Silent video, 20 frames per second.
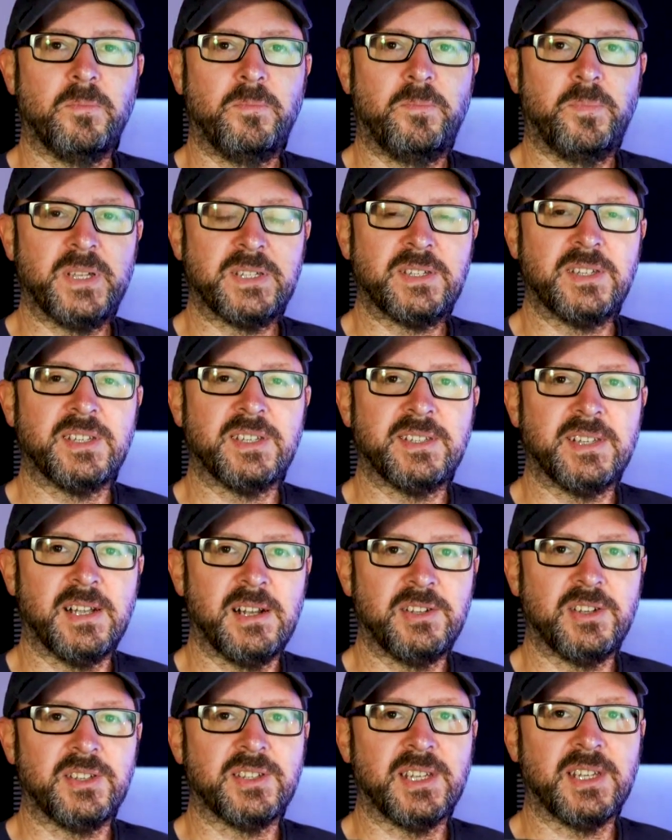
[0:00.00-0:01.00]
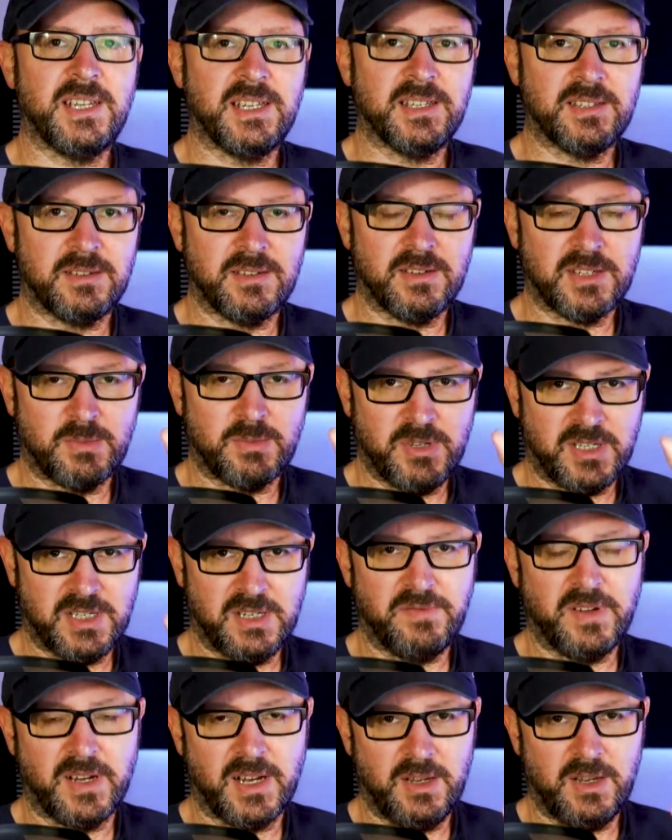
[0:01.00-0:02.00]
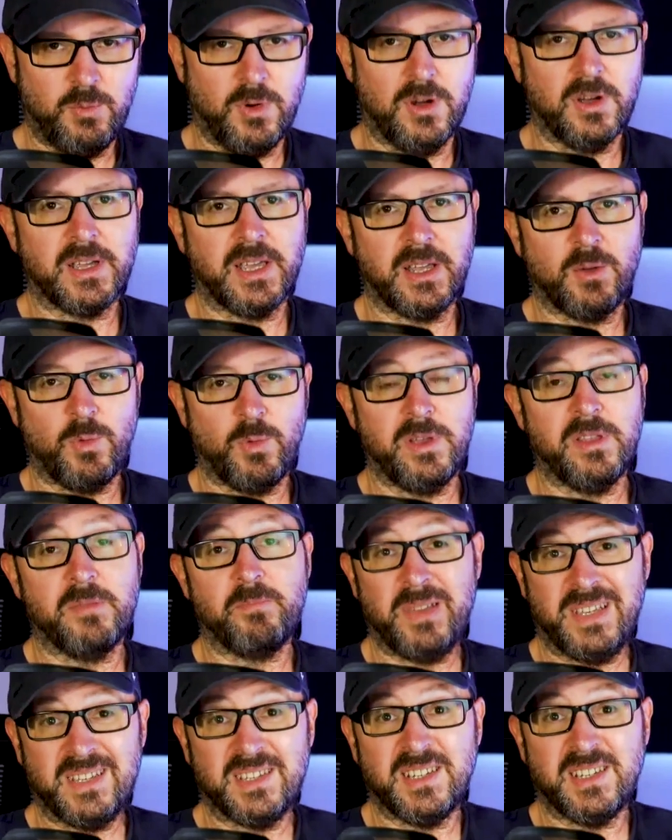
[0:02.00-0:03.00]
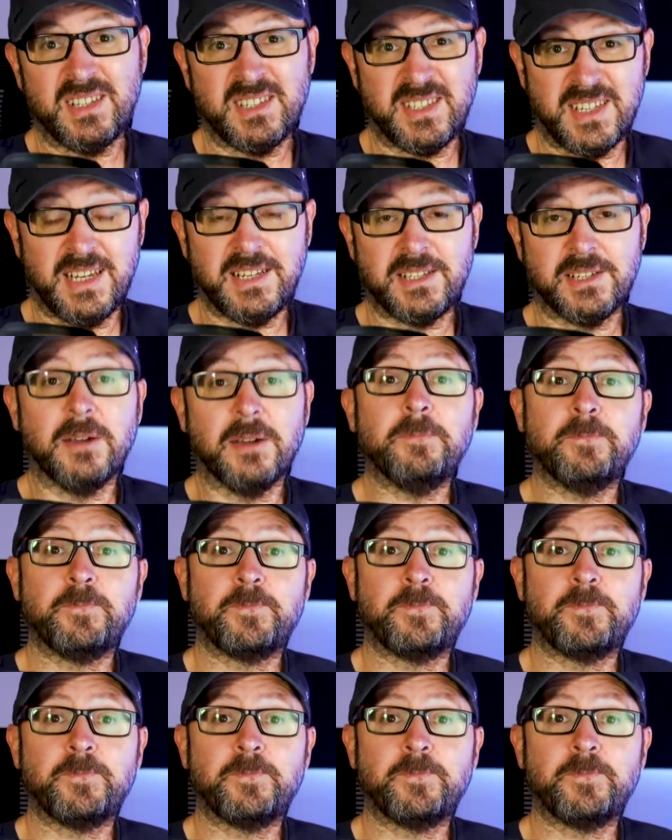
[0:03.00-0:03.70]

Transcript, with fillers: business intelligence is specifically working with business data.